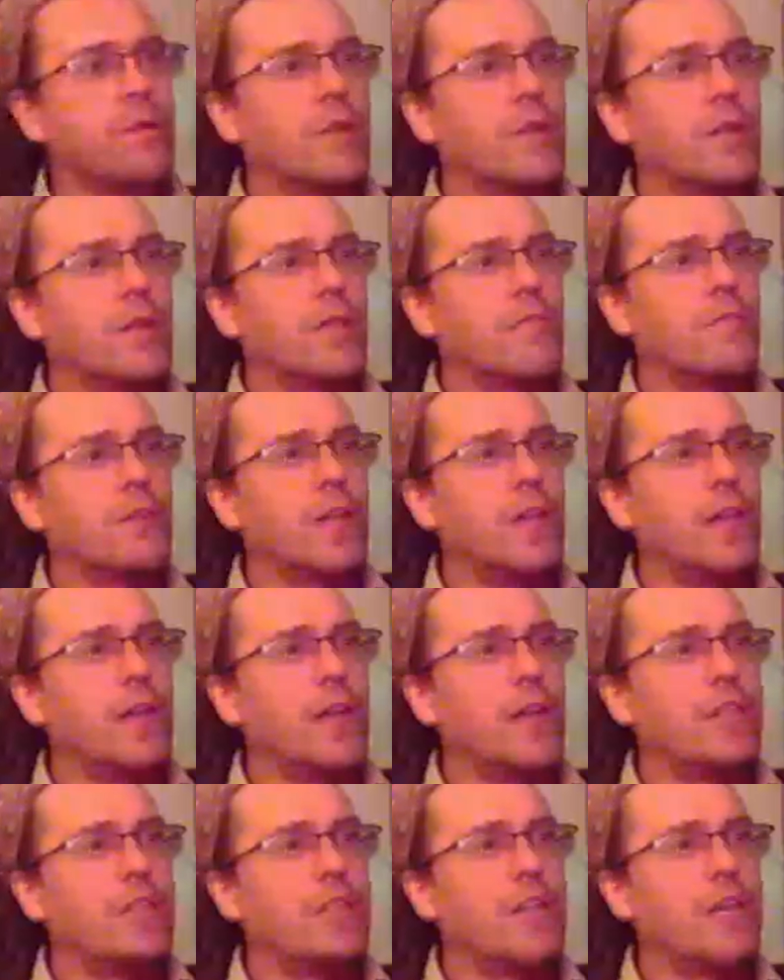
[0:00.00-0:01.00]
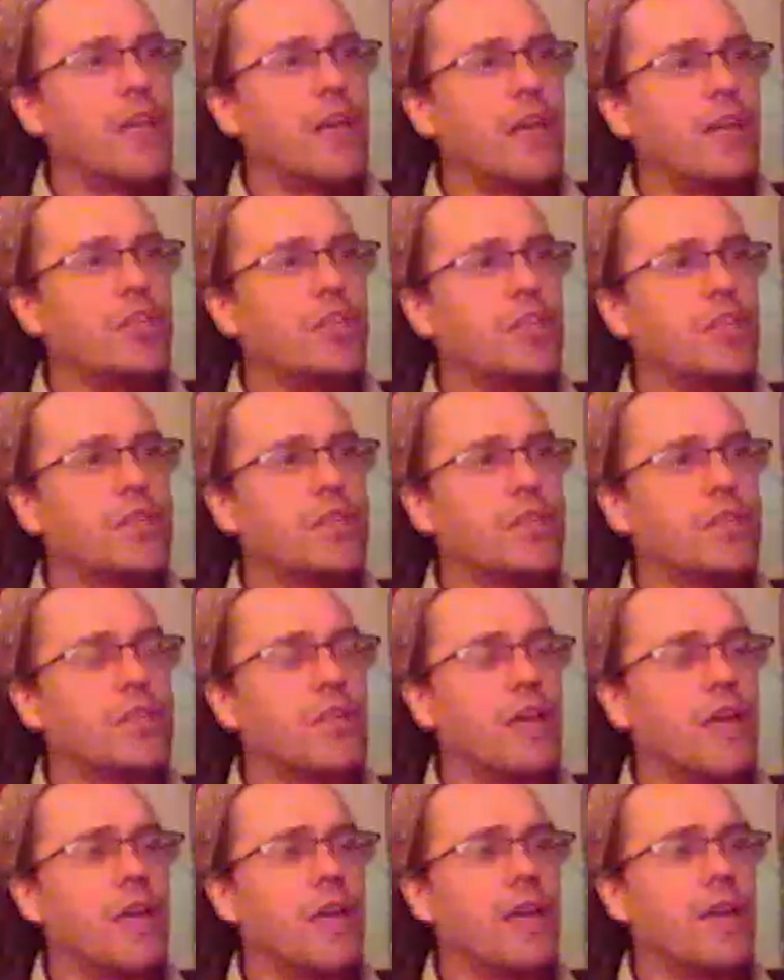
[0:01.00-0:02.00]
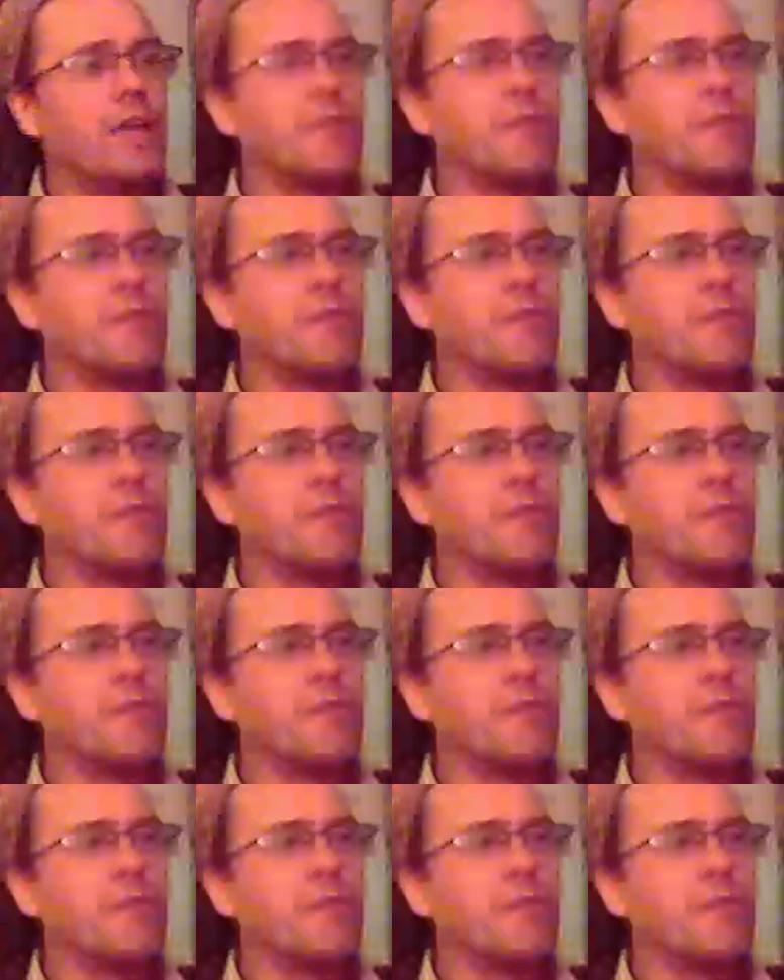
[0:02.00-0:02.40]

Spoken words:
If KITH is a 10,